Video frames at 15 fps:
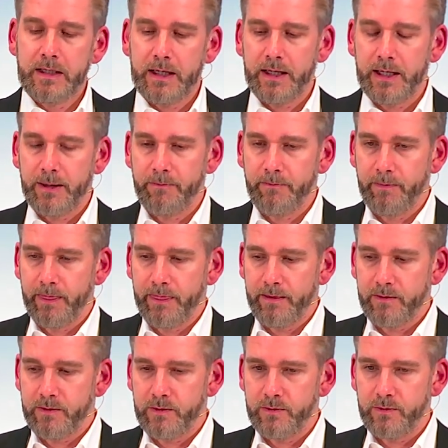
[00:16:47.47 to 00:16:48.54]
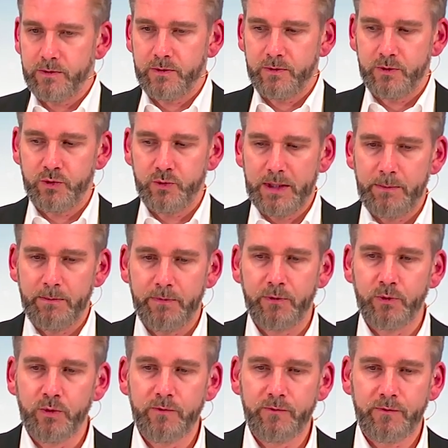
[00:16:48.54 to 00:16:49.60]
um, to, to, to
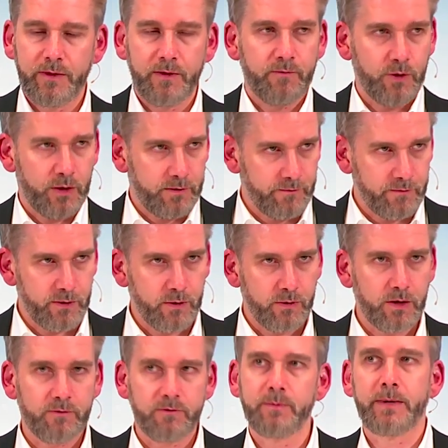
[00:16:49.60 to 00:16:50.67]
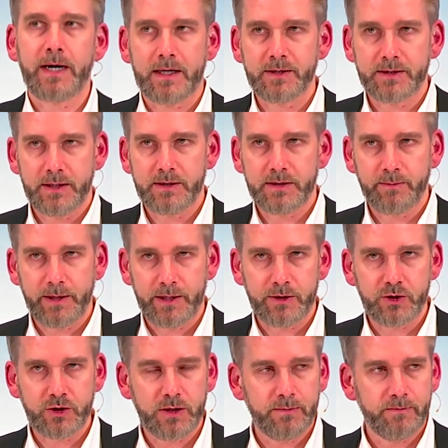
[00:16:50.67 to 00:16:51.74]
improve the workflow of a market data
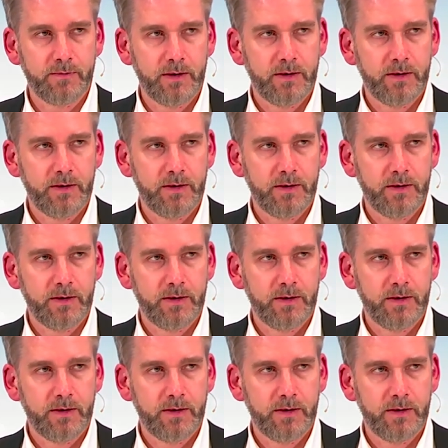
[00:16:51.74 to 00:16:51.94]
manager.